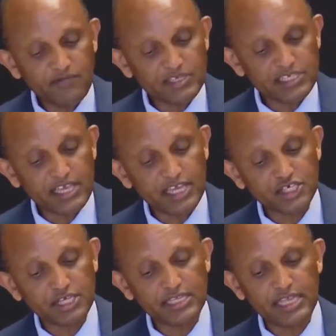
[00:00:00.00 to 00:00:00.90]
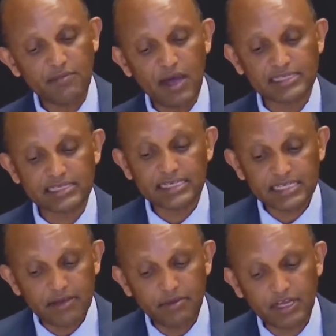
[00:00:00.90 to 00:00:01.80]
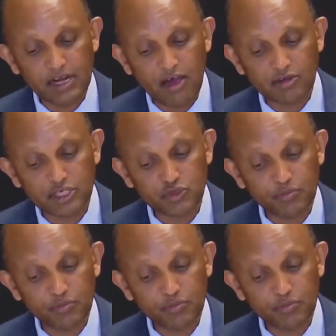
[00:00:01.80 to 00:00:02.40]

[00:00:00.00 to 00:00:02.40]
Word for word: Investigation Team has reasonable grounds to